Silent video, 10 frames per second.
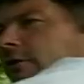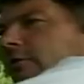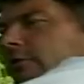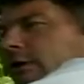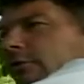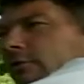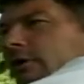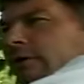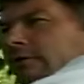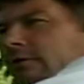so it's
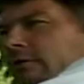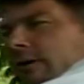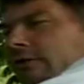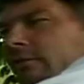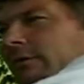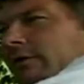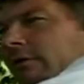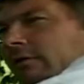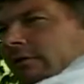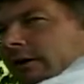quite a, quite a dramatic
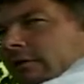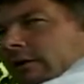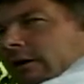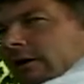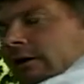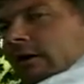shot out of here.